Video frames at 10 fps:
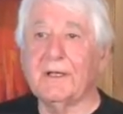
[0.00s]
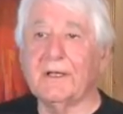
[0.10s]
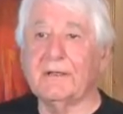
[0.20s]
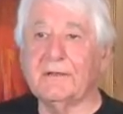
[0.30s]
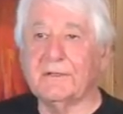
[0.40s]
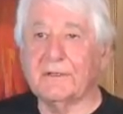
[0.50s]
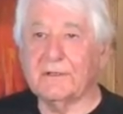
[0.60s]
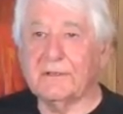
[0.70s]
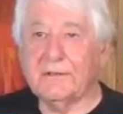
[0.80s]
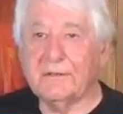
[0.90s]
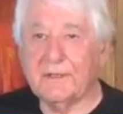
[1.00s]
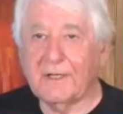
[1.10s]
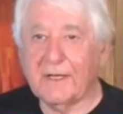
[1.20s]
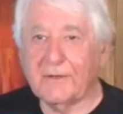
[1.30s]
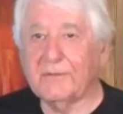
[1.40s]
and uh,
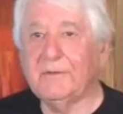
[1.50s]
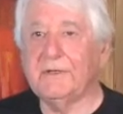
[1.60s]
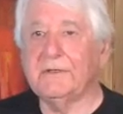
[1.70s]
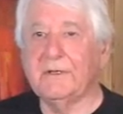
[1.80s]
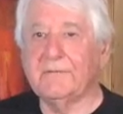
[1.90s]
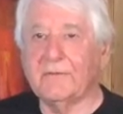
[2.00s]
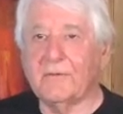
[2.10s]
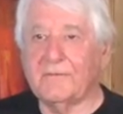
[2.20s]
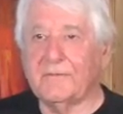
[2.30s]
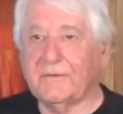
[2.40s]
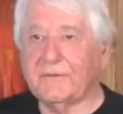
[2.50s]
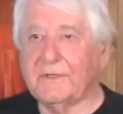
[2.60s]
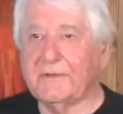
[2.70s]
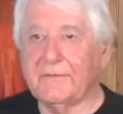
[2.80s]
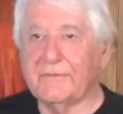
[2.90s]
how it, over
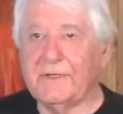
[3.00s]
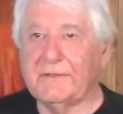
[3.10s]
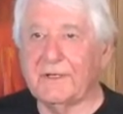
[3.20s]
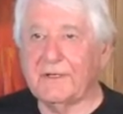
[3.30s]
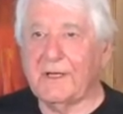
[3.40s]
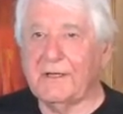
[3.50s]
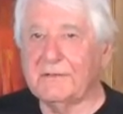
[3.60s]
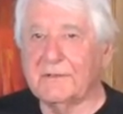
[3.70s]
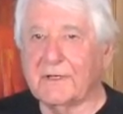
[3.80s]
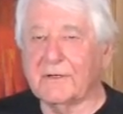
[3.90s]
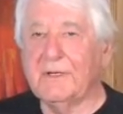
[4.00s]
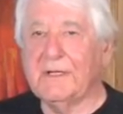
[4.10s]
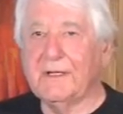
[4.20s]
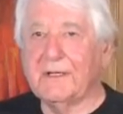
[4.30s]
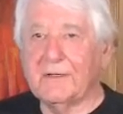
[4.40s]
three, three decades now
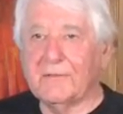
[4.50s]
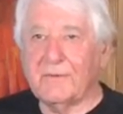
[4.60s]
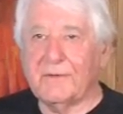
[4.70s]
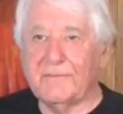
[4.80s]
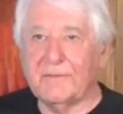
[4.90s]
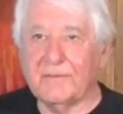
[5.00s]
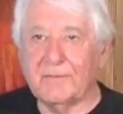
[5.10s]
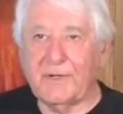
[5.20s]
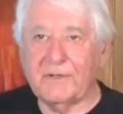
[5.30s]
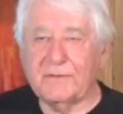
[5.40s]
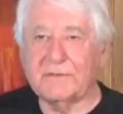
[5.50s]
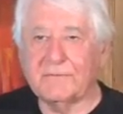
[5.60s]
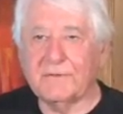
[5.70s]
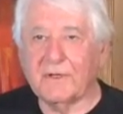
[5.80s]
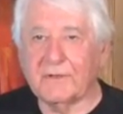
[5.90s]
we've uh, billions
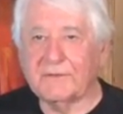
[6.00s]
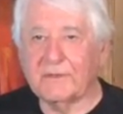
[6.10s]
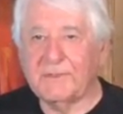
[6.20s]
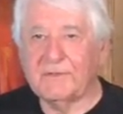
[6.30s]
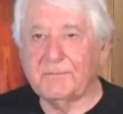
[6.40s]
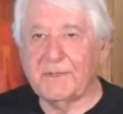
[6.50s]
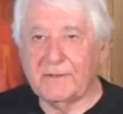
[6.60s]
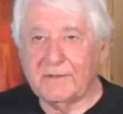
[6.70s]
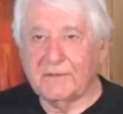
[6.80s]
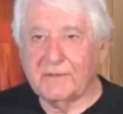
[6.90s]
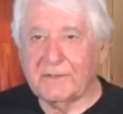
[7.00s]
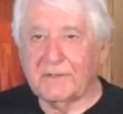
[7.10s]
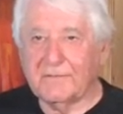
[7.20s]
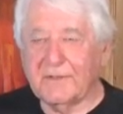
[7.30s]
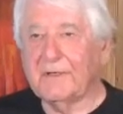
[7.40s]
of dollars have been spent
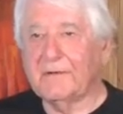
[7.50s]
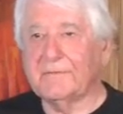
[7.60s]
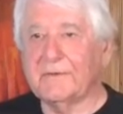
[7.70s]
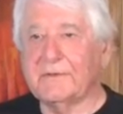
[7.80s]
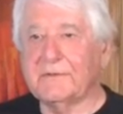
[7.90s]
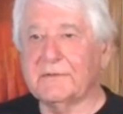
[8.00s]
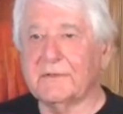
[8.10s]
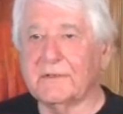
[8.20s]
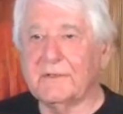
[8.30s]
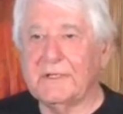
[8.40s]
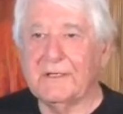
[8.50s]
looking for this uh,